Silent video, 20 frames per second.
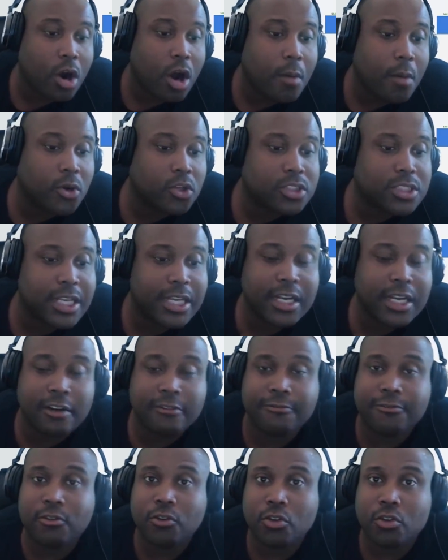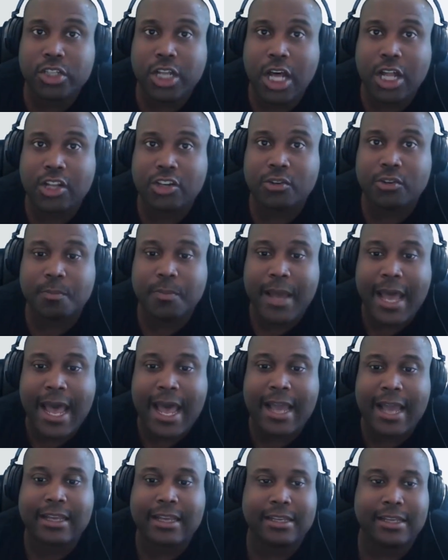almost getting a full dollar
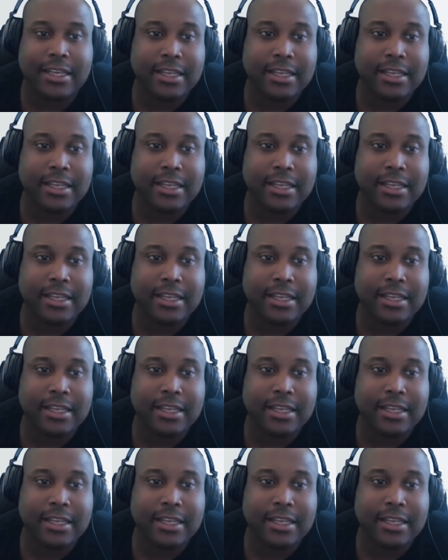back